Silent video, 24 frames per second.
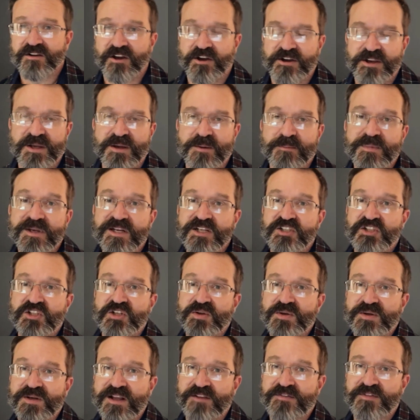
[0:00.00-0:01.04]
Are you going to be
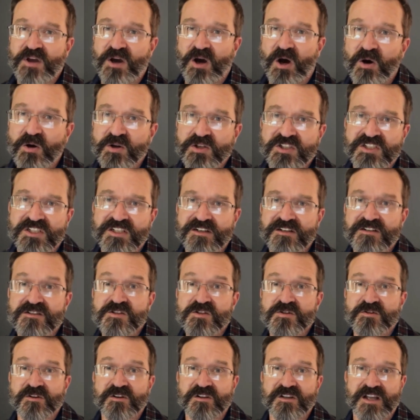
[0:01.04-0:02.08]
shooting at the ocean? Is
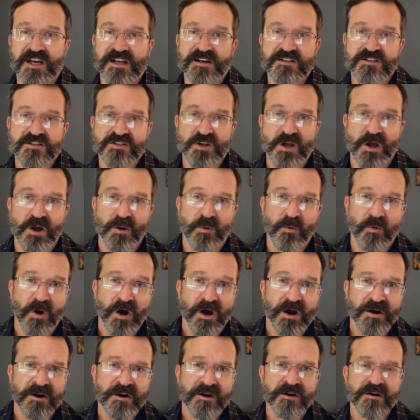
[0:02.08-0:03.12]
there a lot of salt
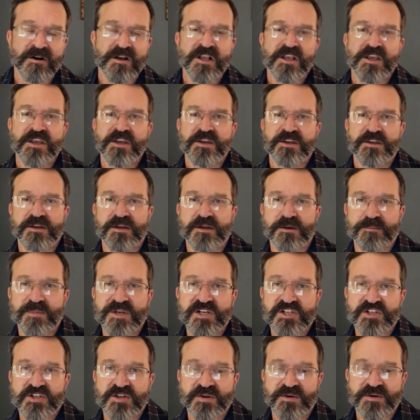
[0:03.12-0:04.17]
water? You're going to be
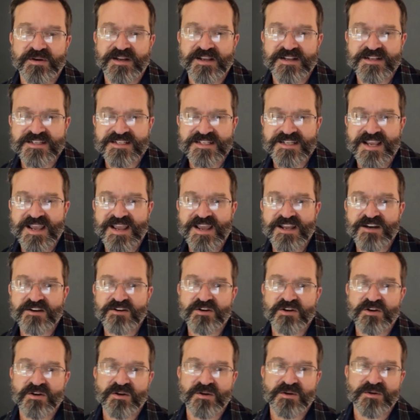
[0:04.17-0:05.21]
shooting in sand
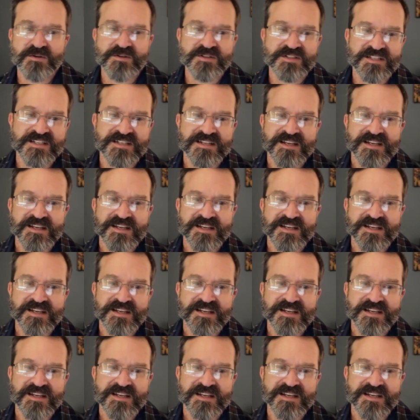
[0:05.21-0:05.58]
dunes.